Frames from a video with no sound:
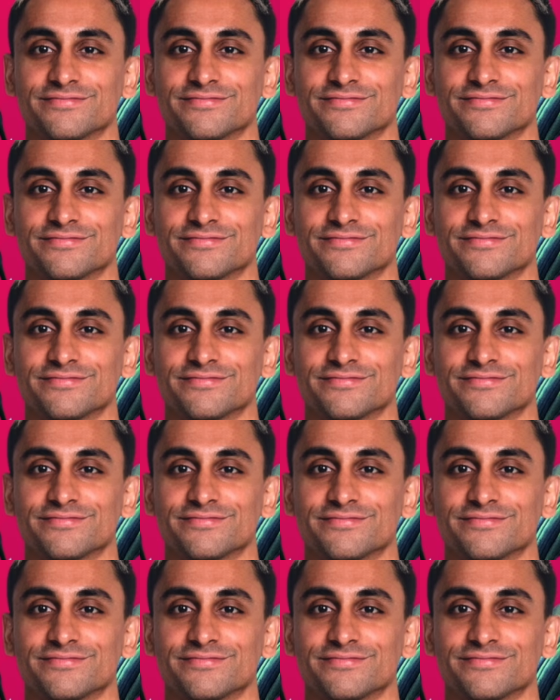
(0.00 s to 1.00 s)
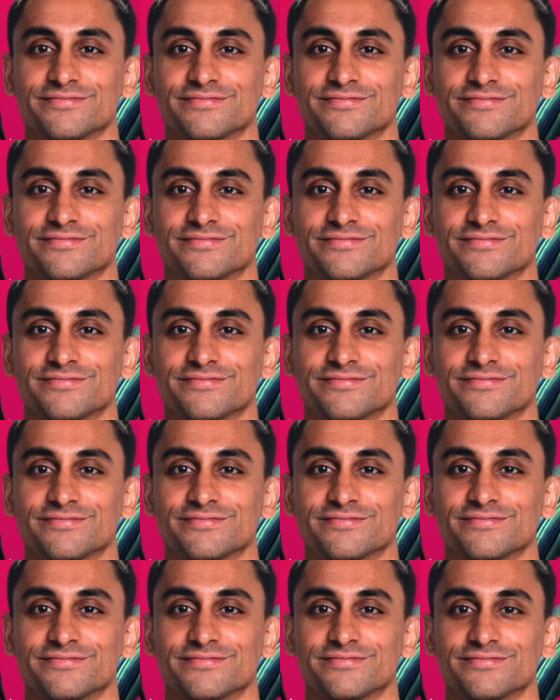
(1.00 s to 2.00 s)

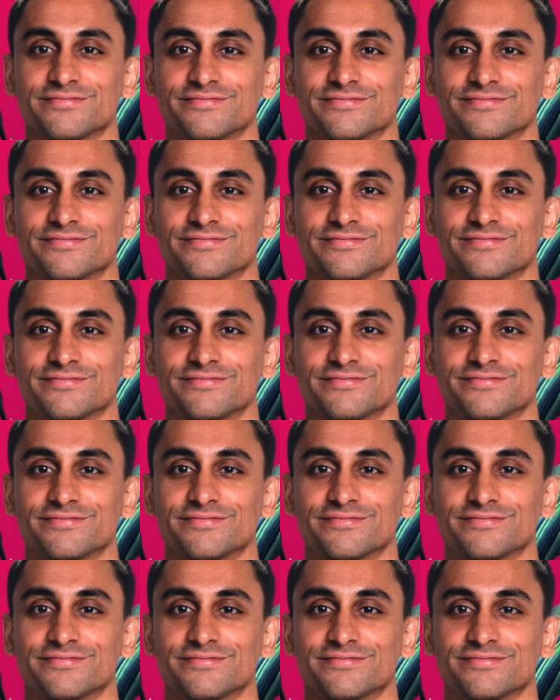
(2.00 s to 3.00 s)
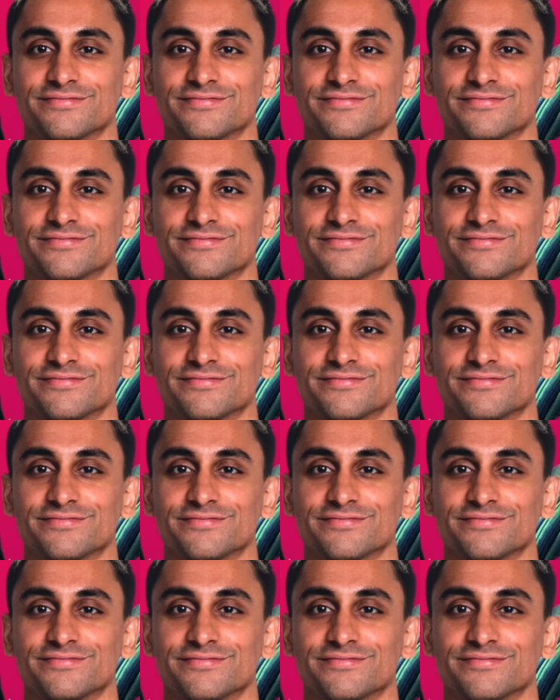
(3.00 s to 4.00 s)

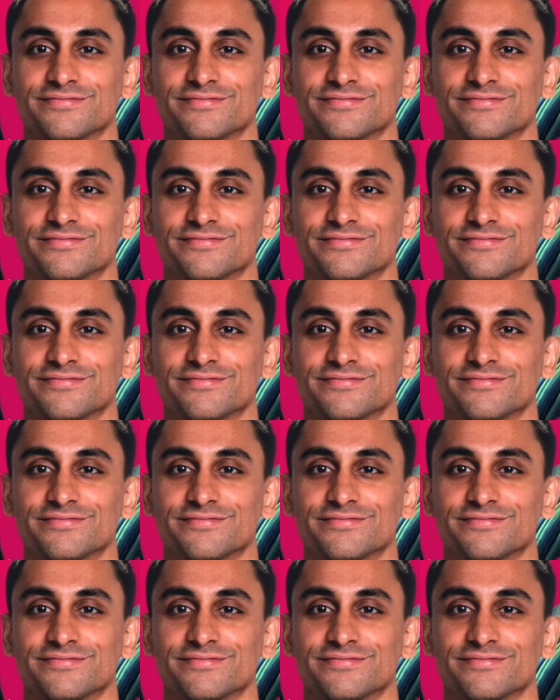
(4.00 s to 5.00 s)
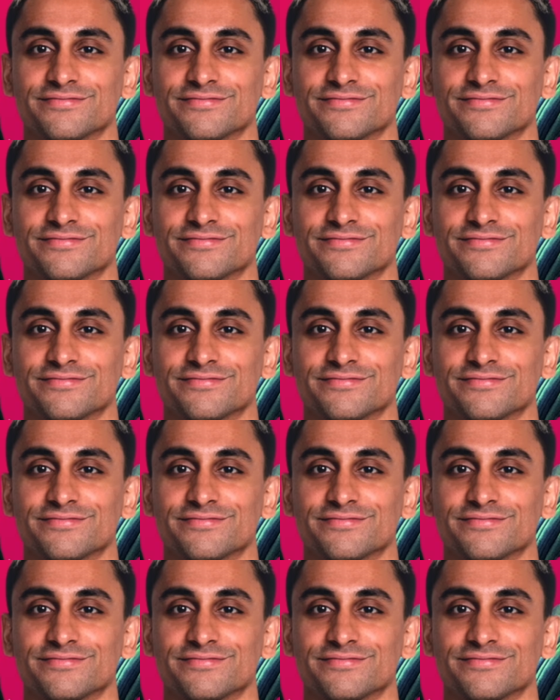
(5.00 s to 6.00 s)

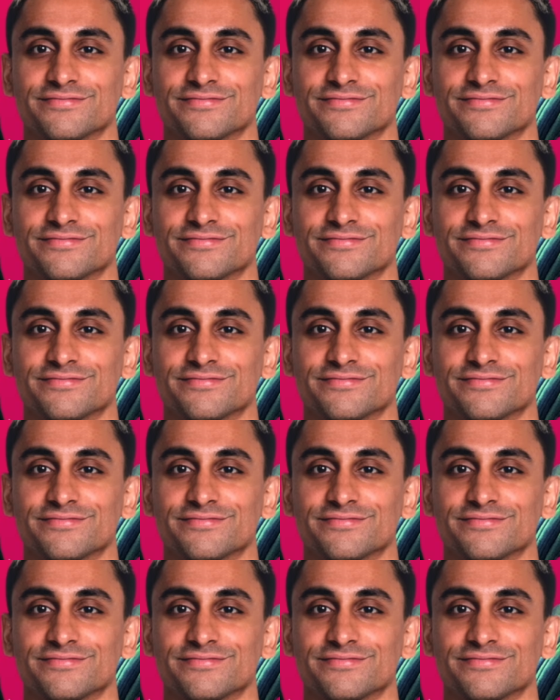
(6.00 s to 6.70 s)
The face doesn't move, so there is nothing to read.